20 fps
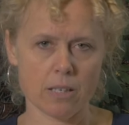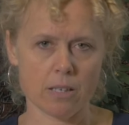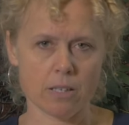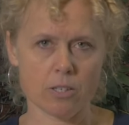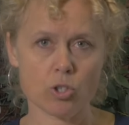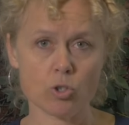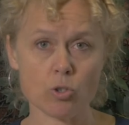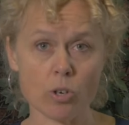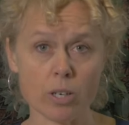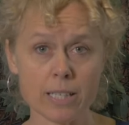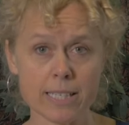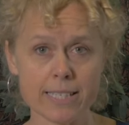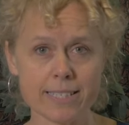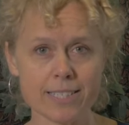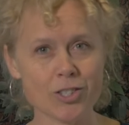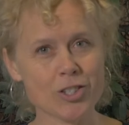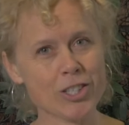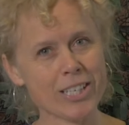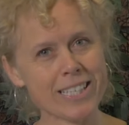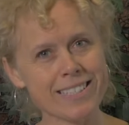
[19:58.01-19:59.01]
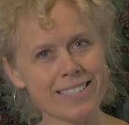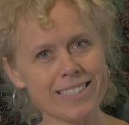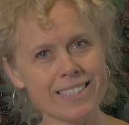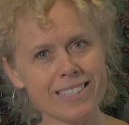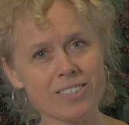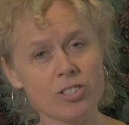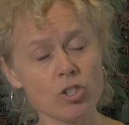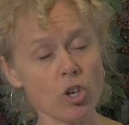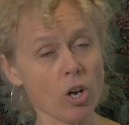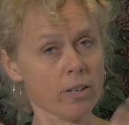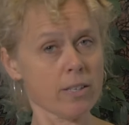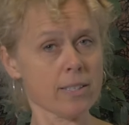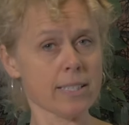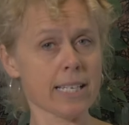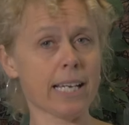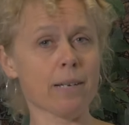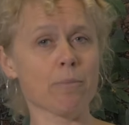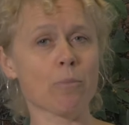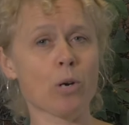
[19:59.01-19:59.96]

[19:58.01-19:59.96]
Strongly suggested, don't take